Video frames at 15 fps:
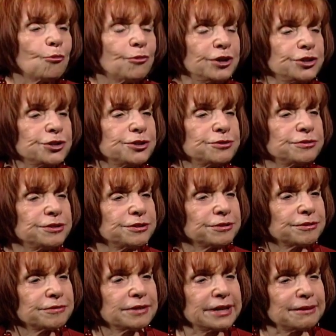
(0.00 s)
What you
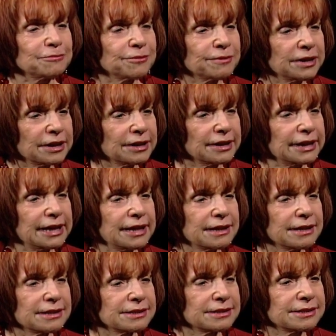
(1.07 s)
do really
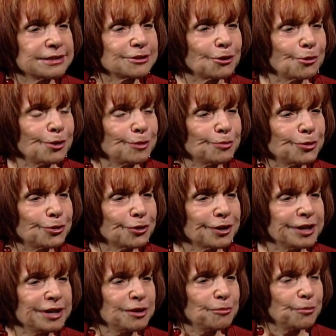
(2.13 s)
is so
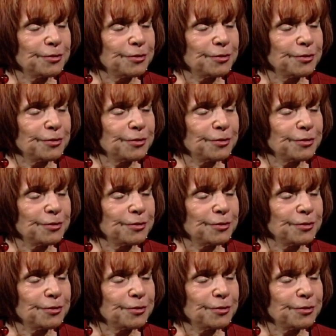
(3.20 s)
important.